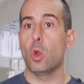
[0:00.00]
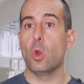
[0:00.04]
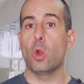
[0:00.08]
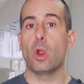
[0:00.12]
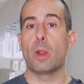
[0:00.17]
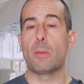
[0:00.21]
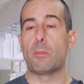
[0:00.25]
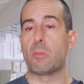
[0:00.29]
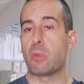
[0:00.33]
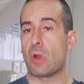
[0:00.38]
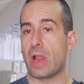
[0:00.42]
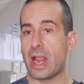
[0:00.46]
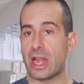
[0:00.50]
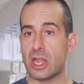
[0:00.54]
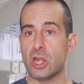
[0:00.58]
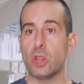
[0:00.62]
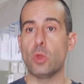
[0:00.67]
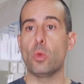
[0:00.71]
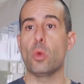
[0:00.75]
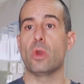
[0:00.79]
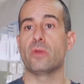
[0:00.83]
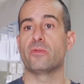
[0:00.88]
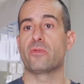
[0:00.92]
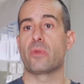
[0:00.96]
or a brand
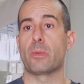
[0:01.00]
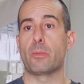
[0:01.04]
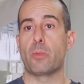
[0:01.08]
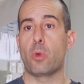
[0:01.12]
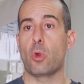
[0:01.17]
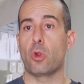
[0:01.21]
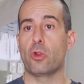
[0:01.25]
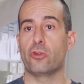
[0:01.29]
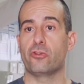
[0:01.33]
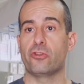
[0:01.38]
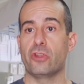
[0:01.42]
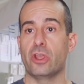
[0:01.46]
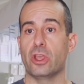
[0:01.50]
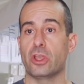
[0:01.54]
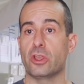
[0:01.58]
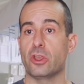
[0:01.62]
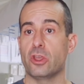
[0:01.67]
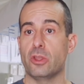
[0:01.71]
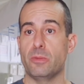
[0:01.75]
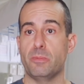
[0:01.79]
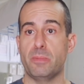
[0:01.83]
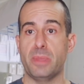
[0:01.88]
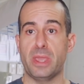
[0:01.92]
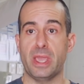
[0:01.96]
new one from Porsche
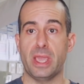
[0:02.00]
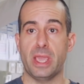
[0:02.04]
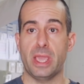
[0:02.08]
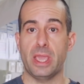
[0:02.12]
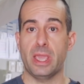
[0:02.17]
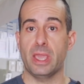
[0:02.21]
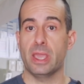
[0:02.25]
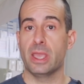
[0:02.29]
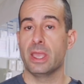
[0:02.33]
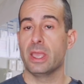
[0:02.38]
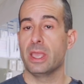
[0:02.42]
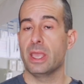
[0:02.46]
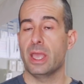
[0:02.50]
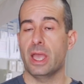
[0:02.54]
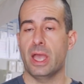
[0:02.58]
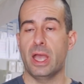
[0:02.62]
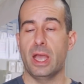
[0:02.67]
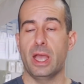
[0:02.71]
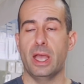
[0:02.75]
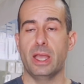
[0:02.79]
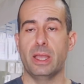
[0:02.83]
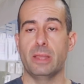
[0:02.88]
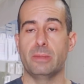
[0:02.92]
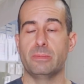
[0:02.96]
could be
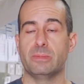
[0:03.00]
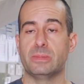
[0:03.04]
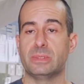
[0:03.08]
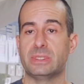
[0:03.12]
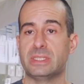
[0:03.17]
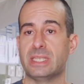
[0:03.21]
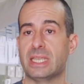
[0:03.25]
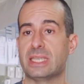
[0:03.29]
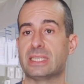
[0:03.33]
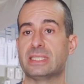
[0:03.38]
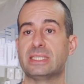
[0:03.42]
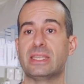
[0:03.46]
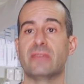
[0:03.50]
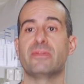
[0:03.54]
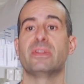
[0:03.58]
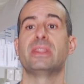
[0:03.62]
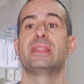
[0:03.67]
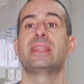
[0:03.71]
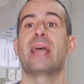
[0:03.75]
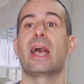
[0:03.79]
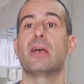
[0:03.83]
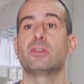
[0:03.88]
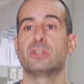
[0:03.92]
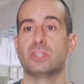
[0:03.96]
uh, six,
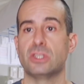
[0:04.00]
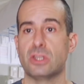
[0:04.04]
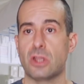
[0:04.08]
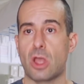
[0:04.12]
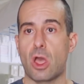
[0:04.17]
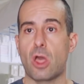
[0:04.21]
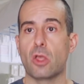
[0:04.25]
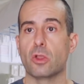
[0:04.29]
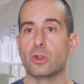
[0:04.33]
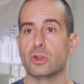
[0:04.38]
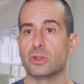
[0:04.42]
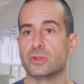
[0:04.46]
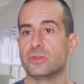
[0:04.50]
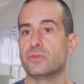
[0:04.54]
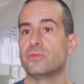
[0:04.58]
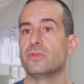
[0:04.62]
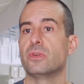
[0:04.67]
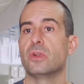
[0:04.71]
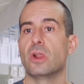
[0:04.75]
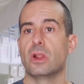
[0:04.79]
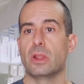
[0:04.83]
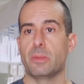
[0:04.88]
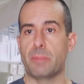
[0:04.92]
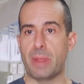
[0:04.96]
seven thousand dollars
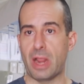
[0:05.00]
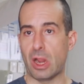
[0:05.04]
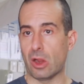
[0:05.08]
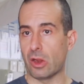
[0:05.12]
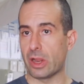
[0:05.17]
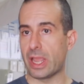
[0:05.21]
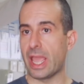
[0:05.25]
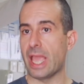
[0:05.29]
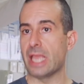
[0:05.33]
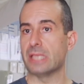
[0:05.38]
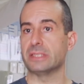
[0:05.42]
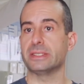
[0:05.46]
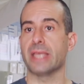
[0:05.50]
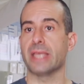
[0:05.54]
for a pair of case